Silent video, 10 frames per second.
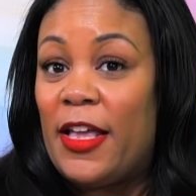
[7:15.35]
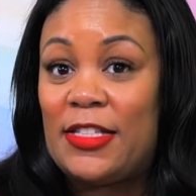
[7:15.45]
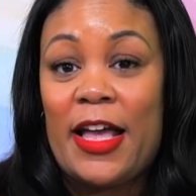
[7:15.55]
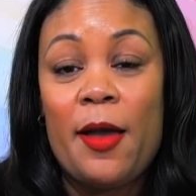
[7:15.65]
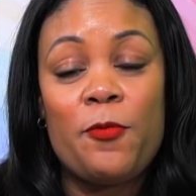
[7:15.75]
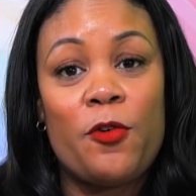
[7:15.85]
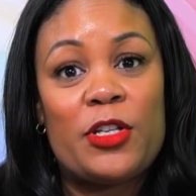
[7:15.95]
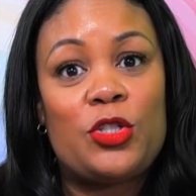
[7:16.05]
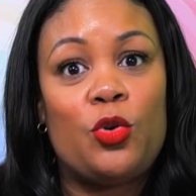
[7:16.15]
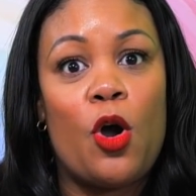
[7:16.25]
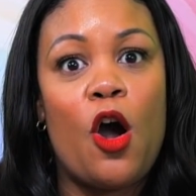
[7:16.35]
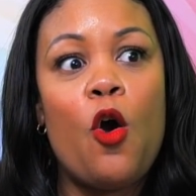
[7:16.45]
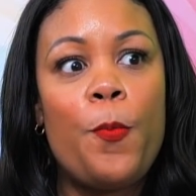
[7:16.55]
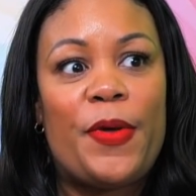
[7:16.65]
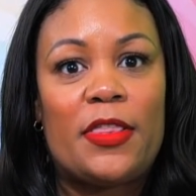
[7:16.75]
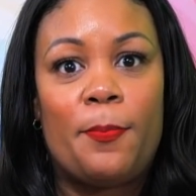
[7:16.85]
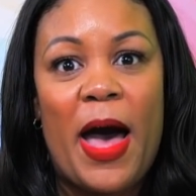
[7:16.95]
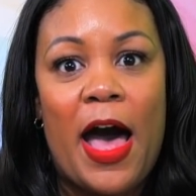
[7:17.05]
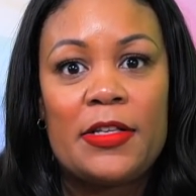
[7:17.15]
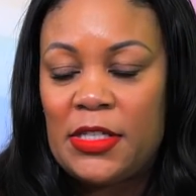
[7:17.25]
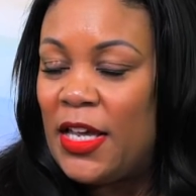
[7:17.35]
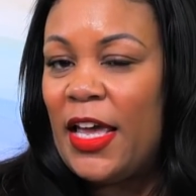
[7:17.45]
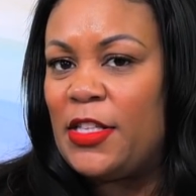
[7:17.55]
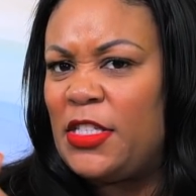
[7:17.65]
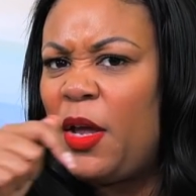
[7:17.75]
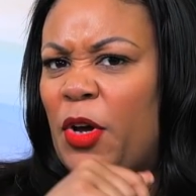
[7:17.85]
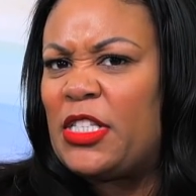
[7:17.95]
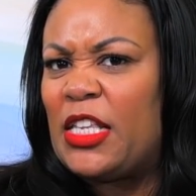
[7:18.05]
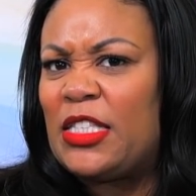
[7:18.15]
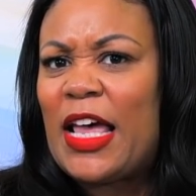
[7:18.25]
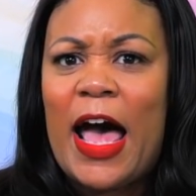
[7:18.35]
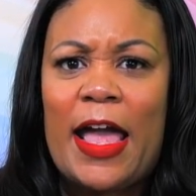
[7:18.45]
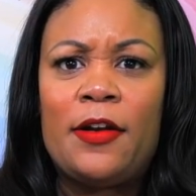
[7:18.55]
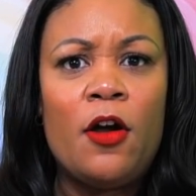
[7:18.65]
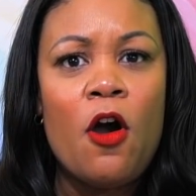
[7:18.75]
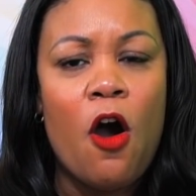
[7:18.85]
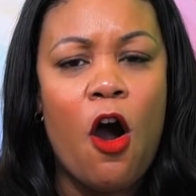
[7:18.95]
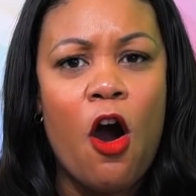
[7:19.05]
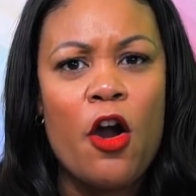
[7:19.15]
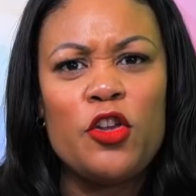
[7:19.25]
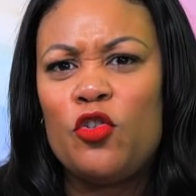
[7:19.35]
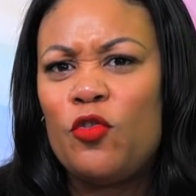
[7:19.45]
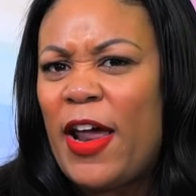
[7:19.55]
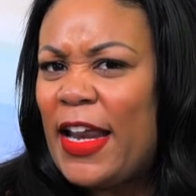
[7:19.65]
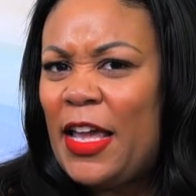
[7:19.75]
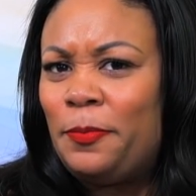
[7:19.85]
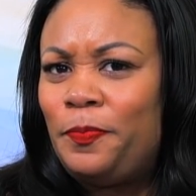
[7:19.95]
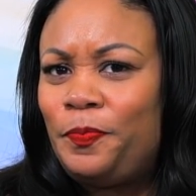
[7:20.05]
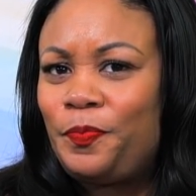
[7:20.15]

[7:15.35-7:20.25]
it's time for us to open the box and see what's inside. Are you ready?